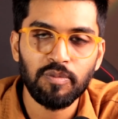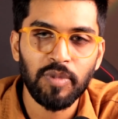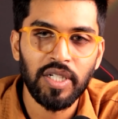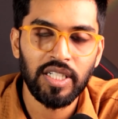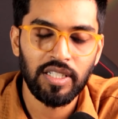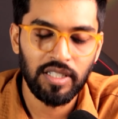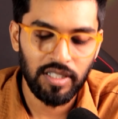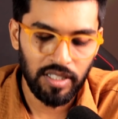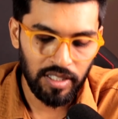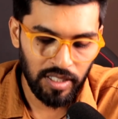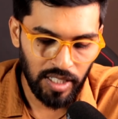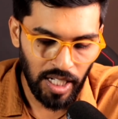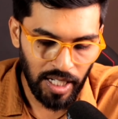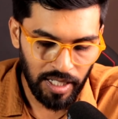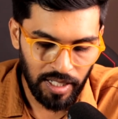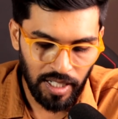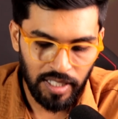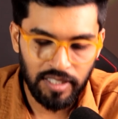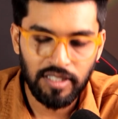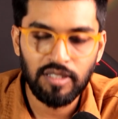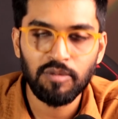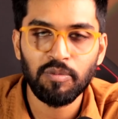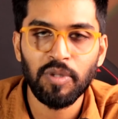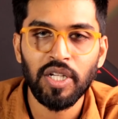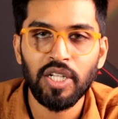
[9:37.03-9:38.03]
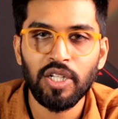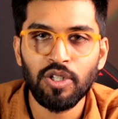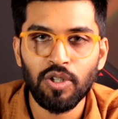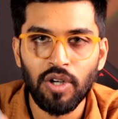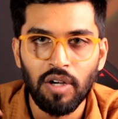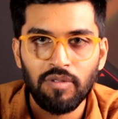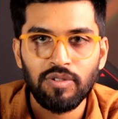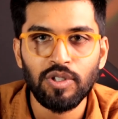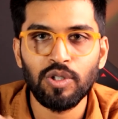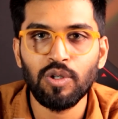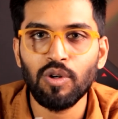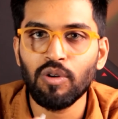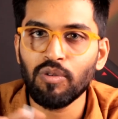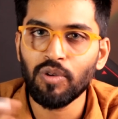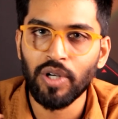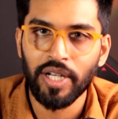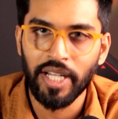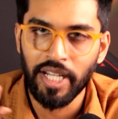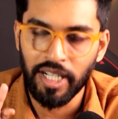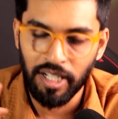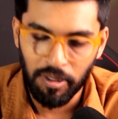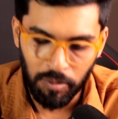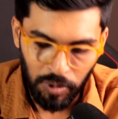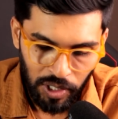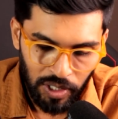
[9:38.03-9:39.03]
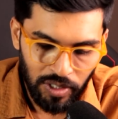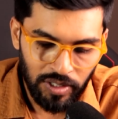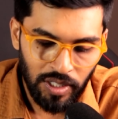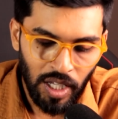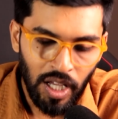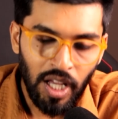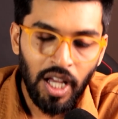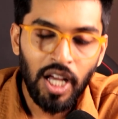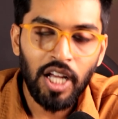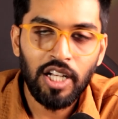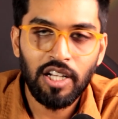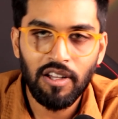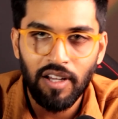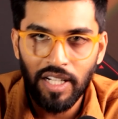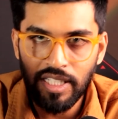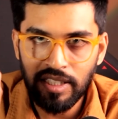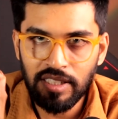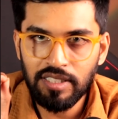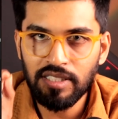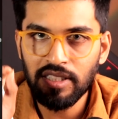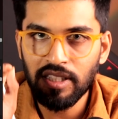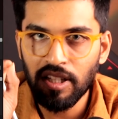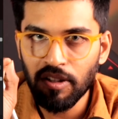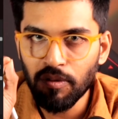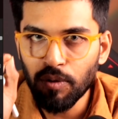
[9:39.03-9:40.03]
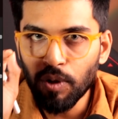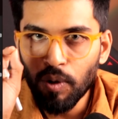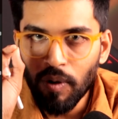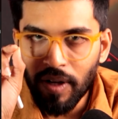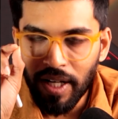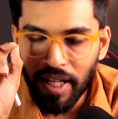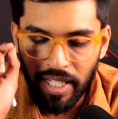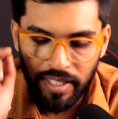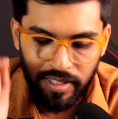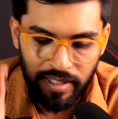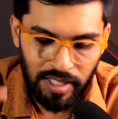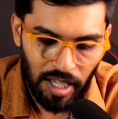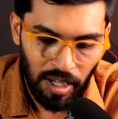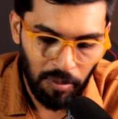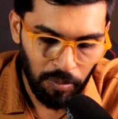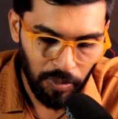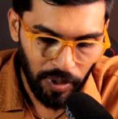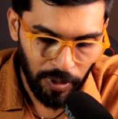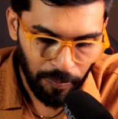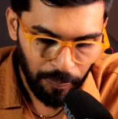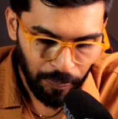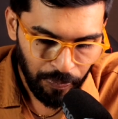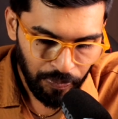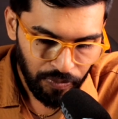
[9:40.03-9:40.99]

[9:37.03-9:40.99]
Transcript: but that doesn't mean you have to go for AWS. Now, I'll just give you an example.